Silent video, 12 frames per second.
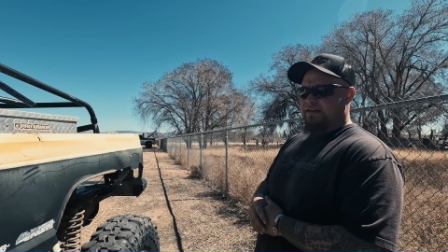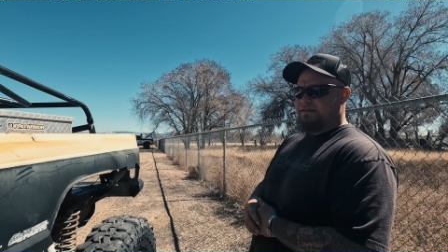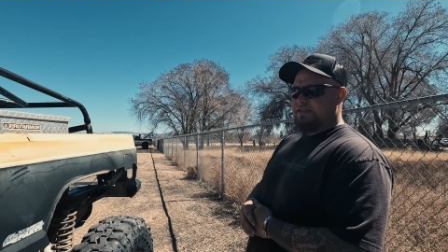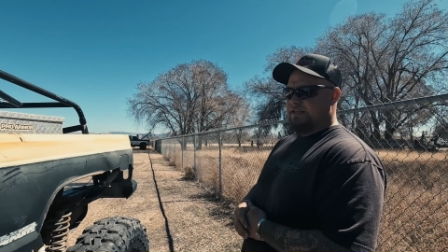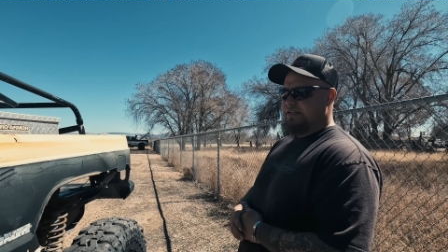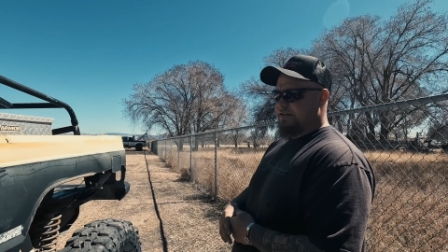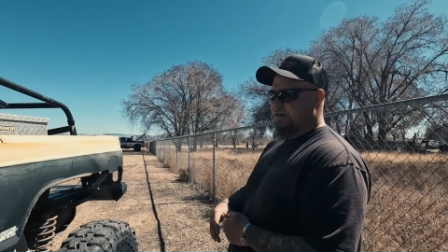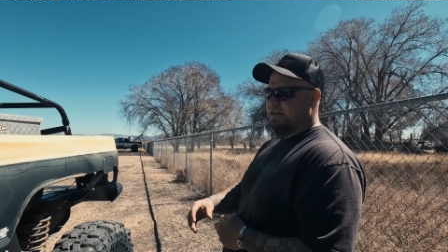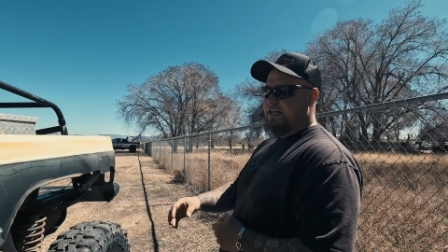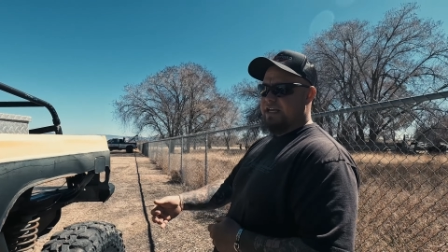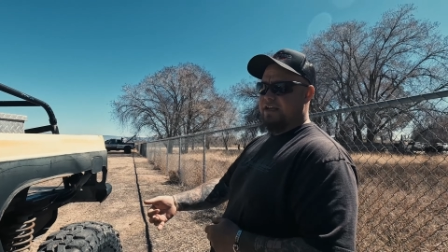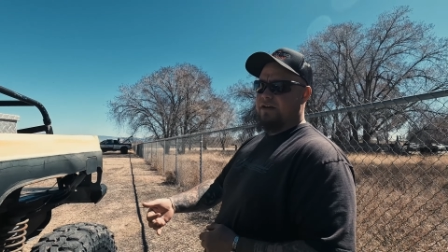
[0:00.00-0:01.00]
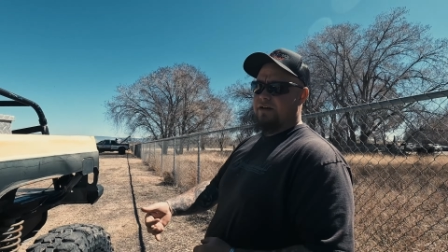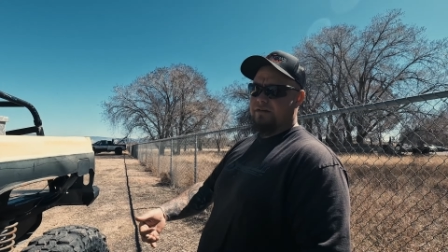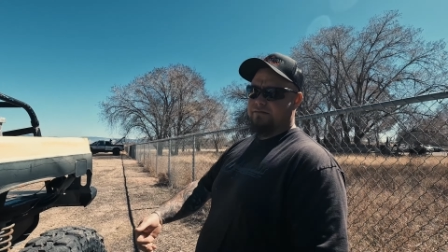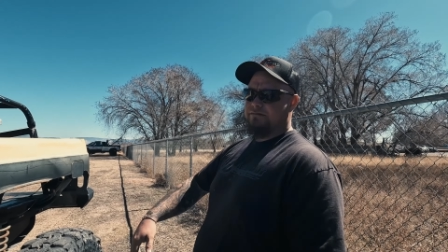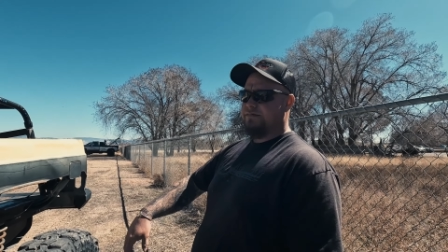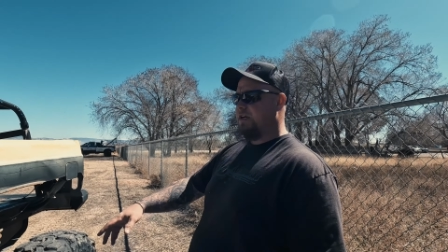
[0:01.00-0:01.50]
else. Turn the key
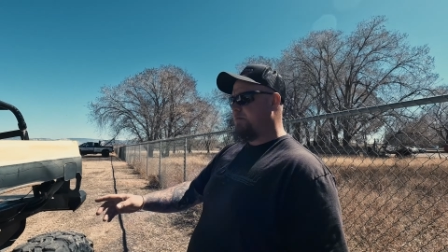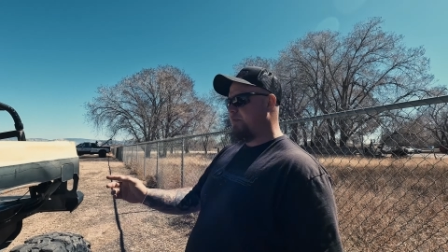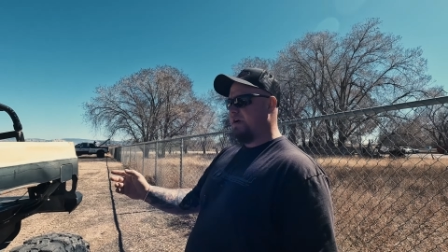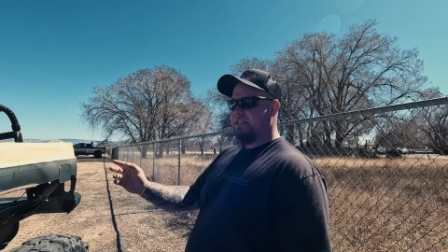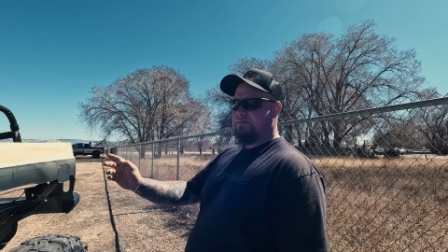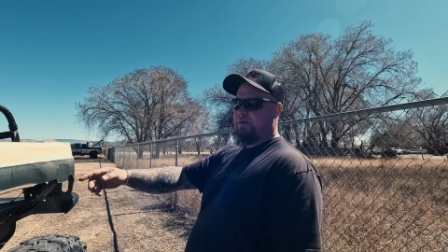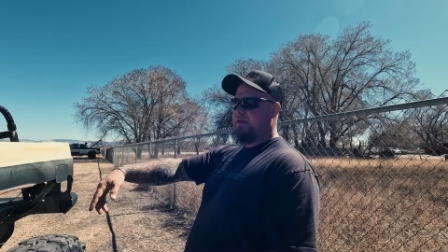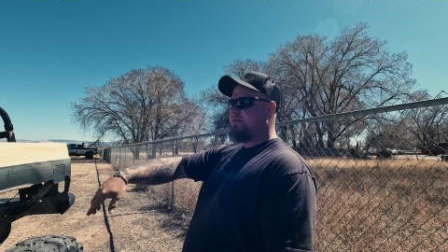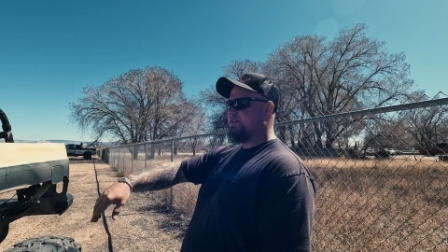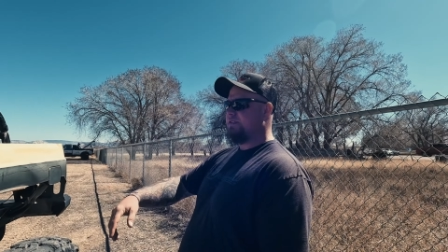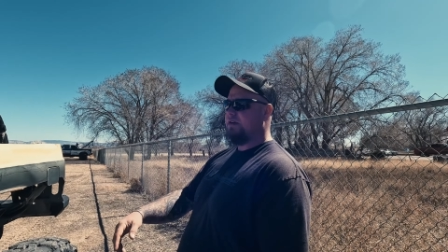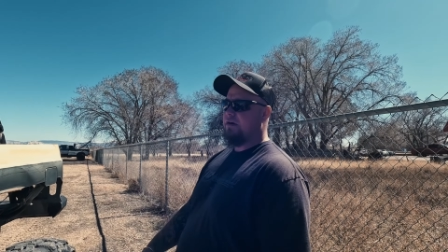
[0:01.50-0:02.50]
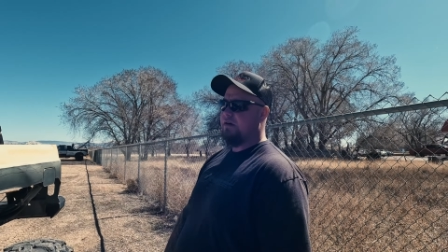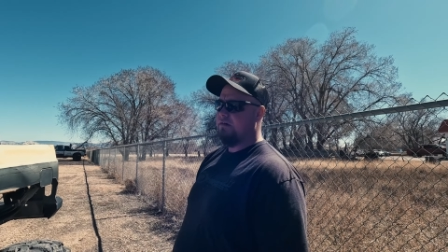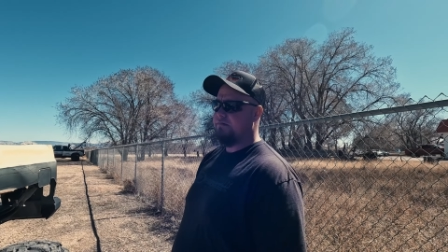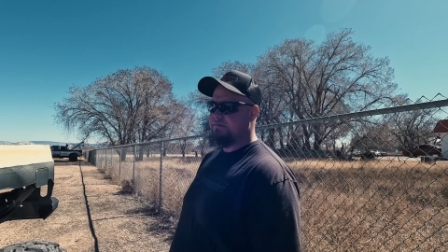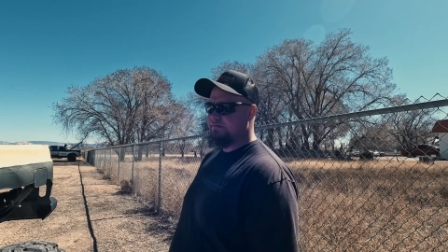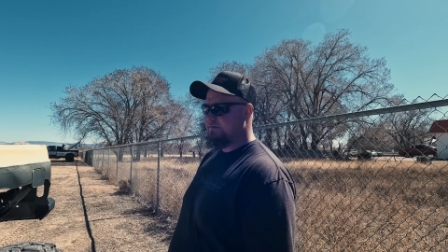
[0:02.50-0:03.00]
on, got a press button
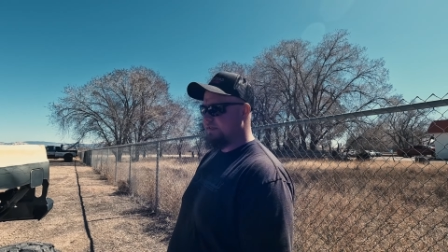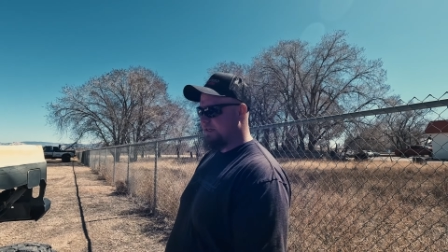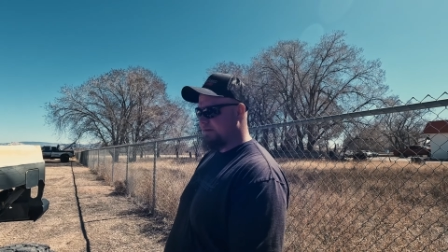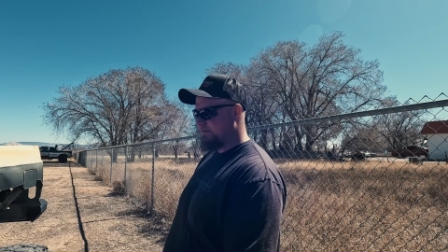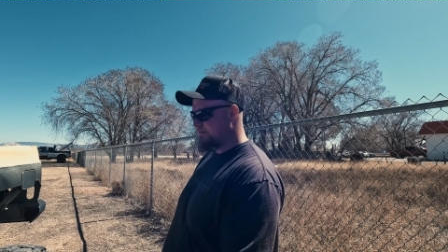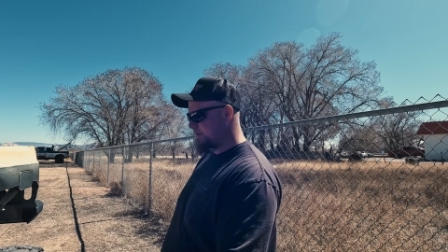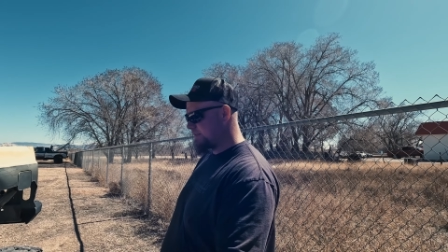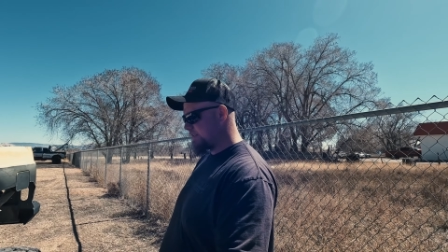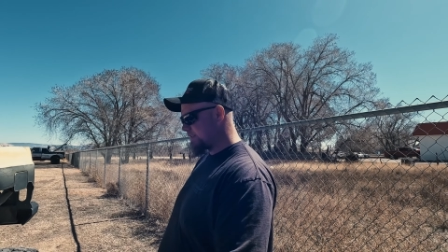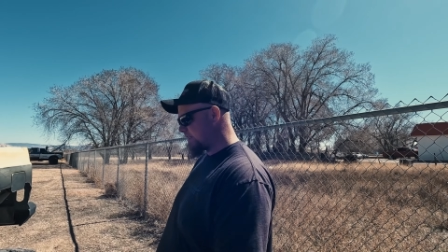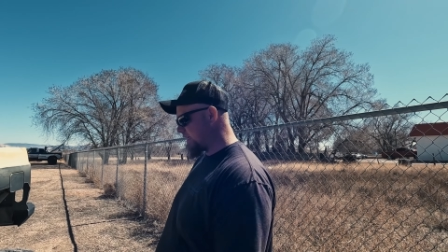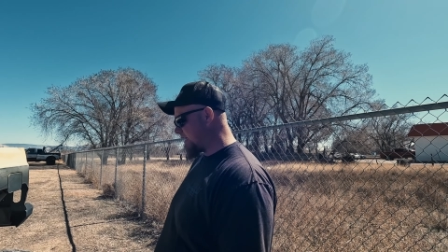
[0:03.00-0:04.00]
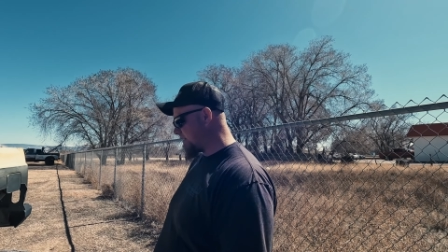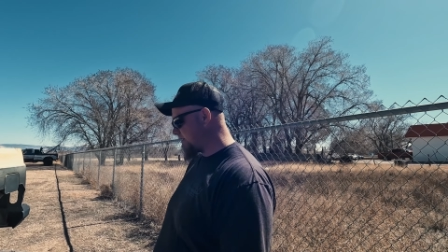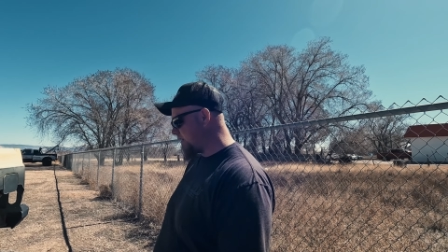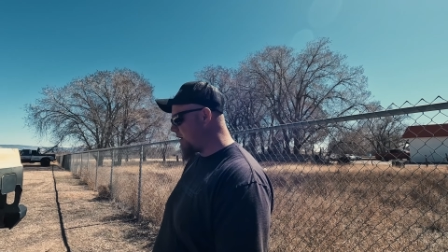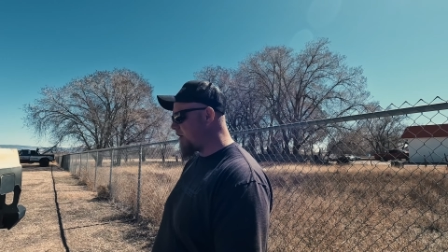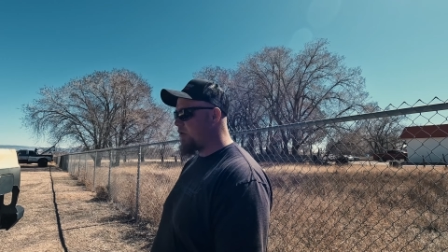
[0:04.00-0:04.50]
start. You know, it's just got,
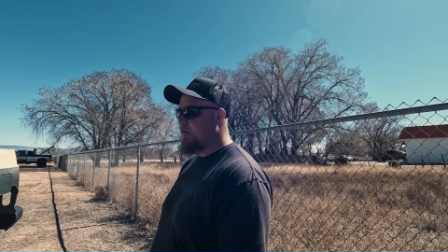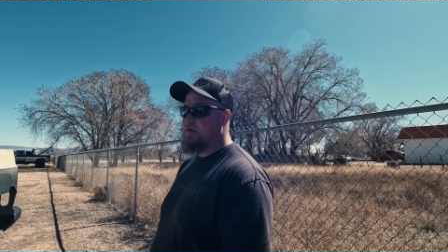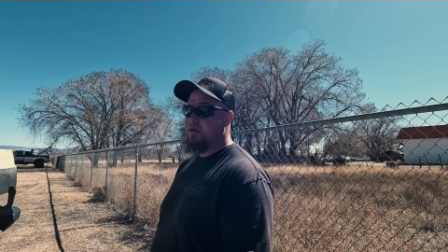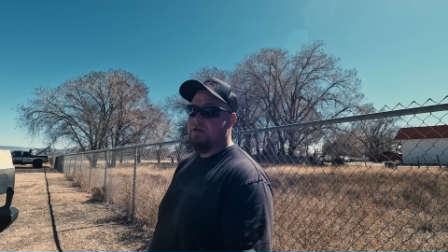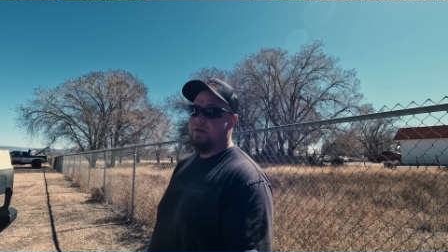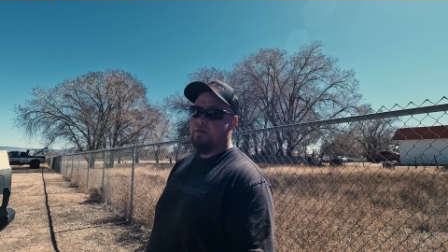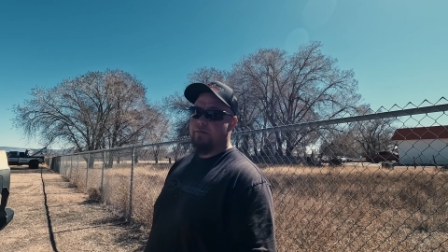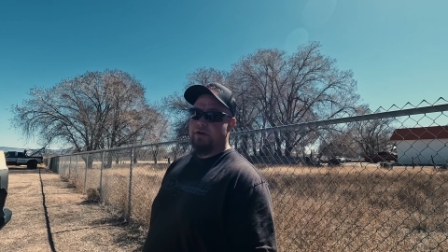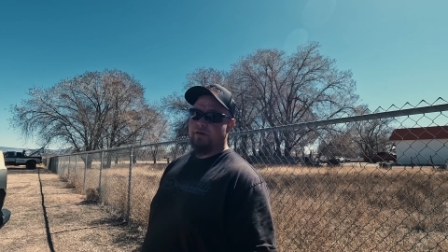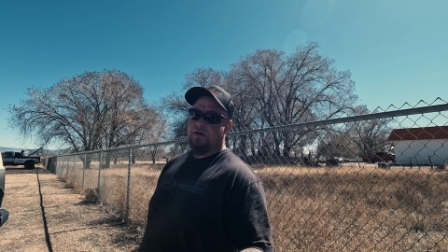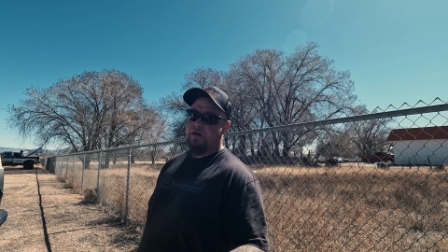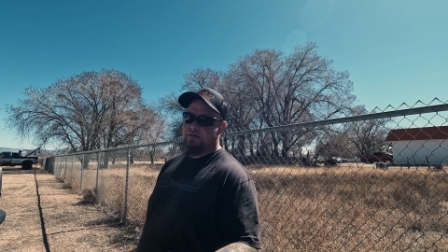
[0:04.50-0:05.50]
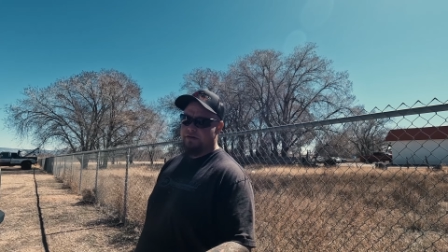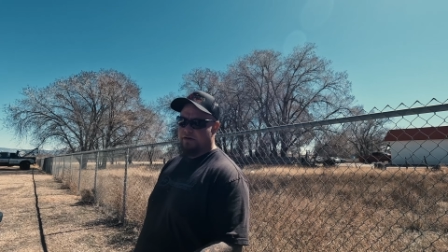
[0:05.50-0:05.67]
oh, we crawled